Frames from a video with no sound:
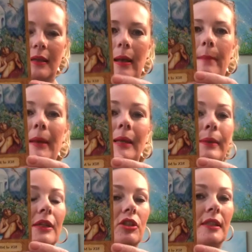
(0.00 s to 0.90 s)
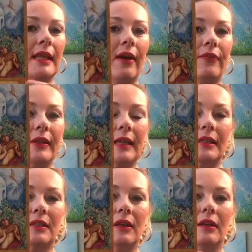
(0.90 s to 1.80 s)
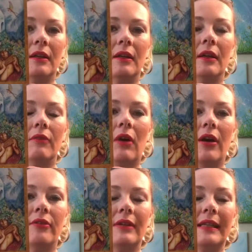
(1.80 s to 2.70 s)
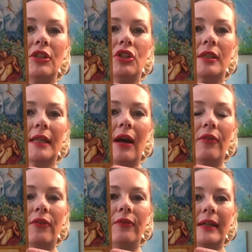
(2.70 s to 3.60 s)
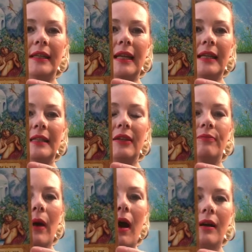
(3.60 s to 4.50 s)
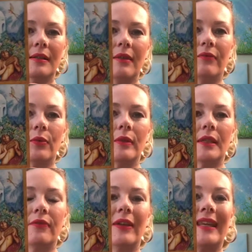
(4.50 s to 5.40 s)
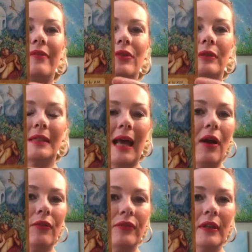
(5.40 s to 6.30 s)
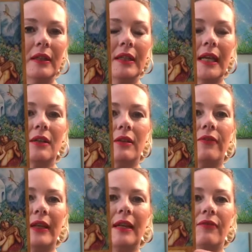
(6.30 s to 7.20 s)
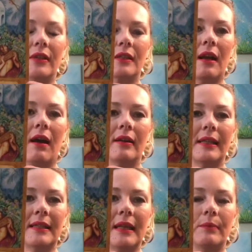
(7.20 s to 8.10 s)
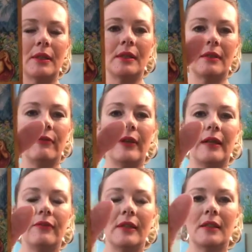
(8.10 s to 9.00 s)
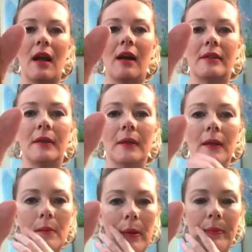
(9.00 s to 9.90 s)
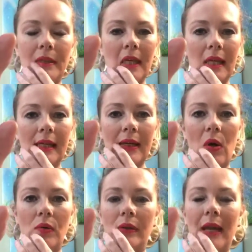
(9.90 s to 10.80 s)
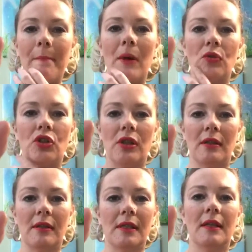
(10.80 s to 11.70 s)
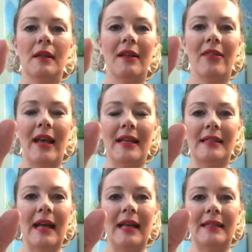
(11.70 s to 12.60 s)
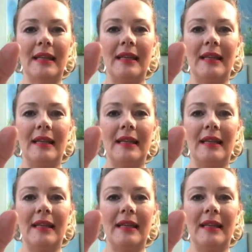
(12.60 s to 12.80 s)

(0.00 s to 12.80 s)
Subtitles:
And maybe it's yourself that has to either release yourself of any negative past influences, forgive yourself. There's a forgiveness card, acceptance and forgiveness card, but particularly on emotions there, Sandy.